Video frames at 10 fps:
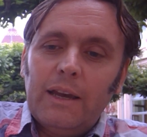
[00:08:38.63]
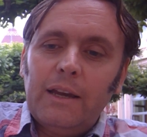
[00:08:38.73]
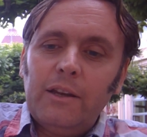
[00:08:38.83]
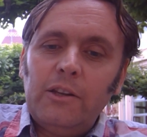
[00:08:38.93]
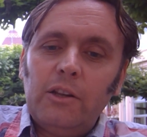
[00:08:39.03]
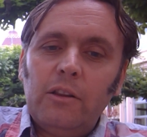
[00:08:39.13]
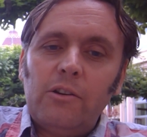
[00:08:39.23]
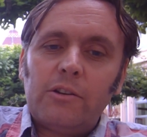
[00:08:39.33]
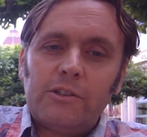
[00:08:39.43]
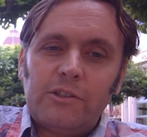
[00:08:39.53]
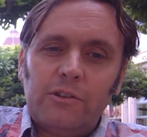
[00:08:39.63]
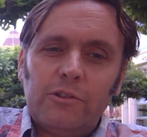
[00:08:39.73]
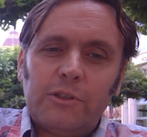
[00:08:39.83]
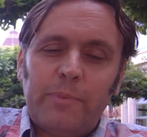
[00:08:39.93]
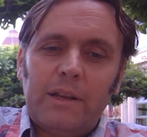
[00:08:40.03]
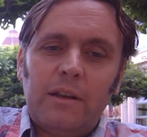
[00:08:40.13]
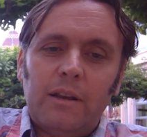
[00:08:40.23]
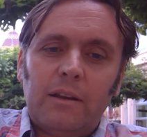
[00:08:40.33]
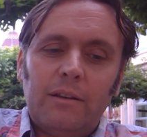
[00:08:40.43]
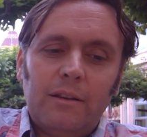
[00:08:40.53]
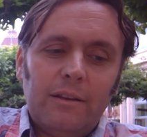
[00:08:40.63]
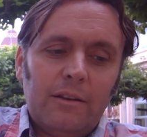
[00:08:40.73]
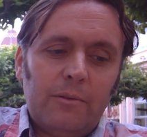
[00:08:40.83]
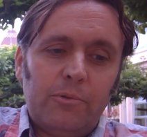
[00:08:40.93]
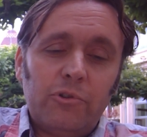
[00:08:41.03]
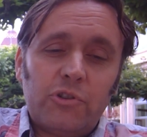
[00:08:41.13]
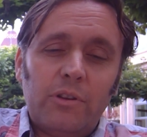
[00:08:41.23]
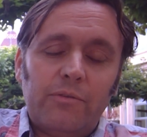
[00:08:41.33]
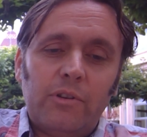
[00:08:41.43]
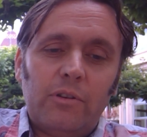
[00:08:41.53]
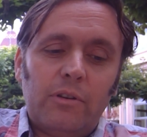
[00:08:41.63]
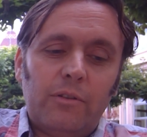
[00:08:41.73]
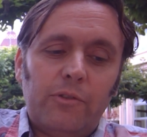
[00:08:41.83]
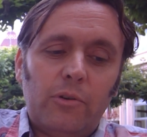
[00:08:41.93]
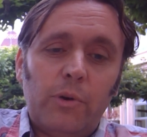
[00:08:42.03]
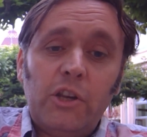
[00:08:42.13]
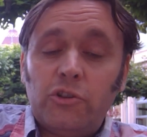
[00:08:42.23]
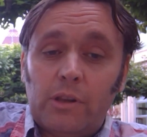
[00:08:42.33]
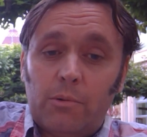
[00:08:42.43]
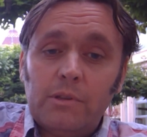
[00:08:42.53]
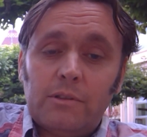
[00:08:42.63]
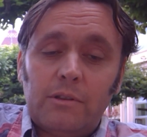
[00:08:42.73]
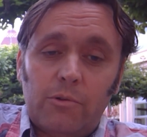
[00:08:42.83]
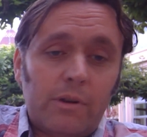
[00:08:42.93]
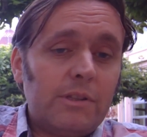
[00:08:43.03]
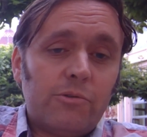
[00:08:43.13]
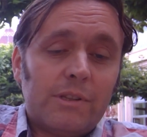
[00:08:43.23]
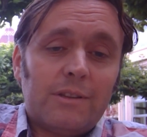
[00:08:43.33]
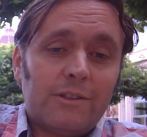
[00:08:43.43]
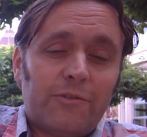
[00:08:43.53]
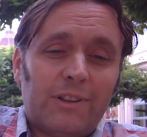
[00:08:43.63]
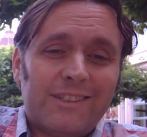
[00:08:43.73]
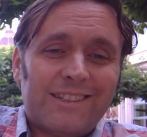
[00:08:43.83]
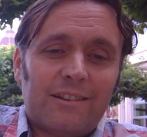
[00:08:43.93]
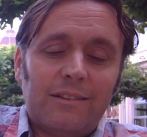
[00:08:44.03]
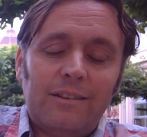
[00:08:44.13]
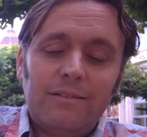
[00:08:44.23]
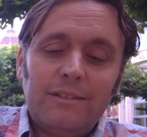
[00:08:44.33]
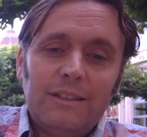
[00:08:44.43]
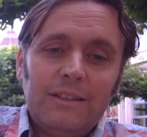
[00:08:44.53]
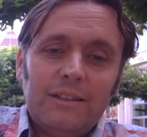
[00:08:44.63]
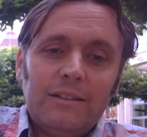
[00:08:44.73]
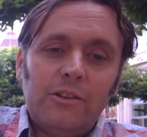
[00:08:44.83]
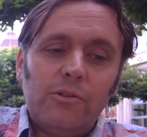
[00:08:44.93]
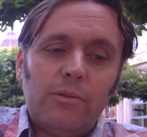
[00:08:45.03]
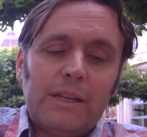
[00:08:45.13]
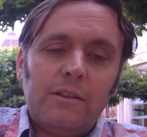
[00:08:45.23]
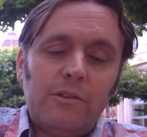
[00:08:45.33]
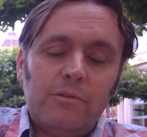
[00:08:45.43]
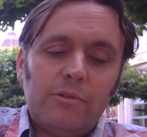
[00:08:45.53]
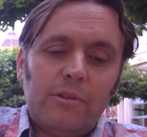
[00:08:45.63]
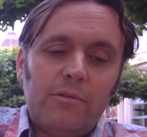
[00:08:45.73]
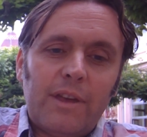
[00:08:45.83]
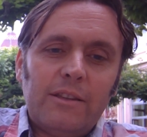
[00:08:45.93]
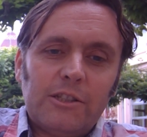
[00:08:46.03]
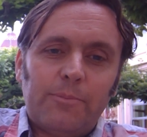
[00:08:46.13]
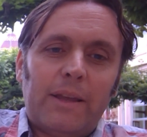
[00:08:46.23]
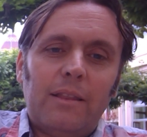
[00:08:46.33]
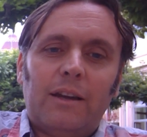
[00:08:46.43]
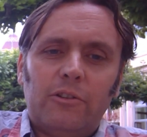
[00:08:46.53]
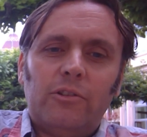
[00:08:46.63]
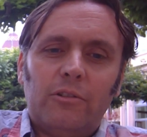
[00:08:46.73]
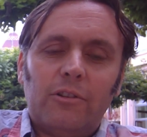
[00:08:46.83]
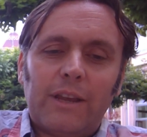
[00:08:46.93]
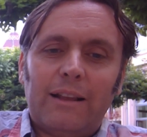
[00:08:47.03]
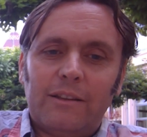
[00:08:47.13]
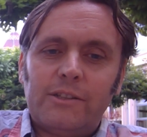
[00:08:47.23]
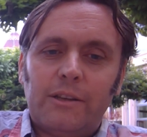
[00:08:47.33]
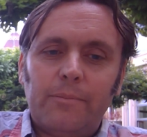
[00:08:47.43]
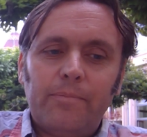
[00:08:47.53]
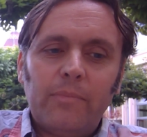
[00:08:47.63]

and it locks your spending portion of your wage. You enter into this voluntarily. You then spend that on your locality,